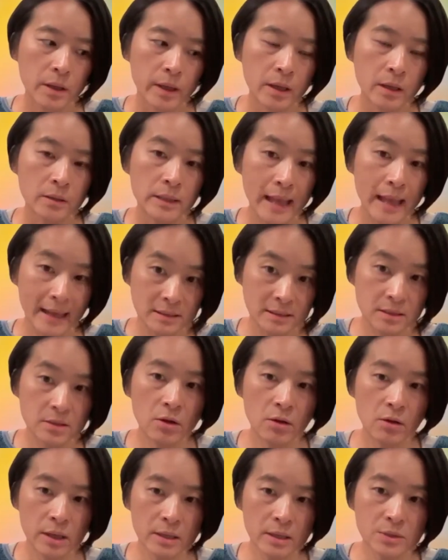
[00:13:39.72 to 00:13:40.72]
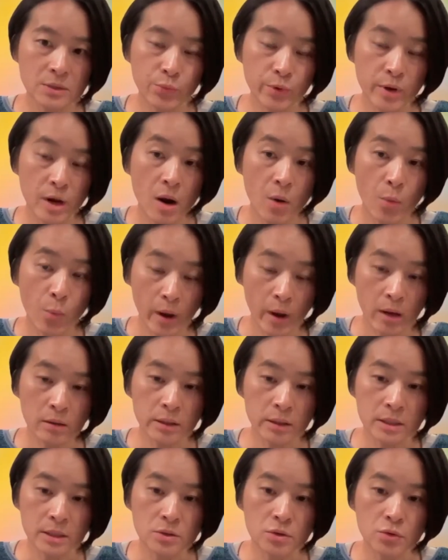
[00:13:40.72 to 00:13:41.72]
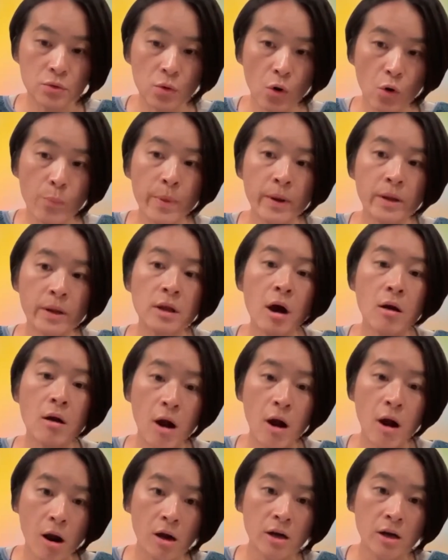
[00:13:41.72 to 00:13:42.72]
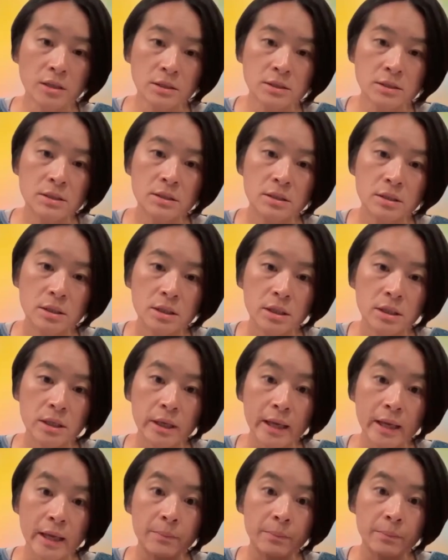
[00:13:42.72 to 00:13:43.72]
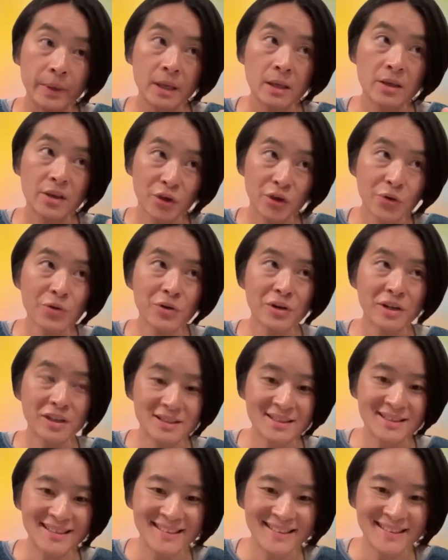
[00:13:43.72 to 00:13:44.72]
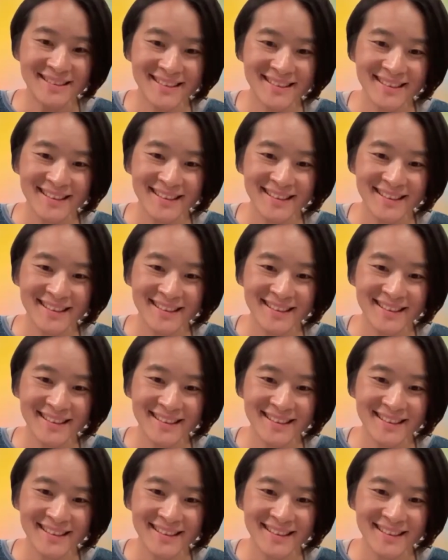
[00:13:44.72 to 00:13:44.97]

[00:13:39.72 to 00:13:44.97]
And as long as we are willing to open our heart and being curious,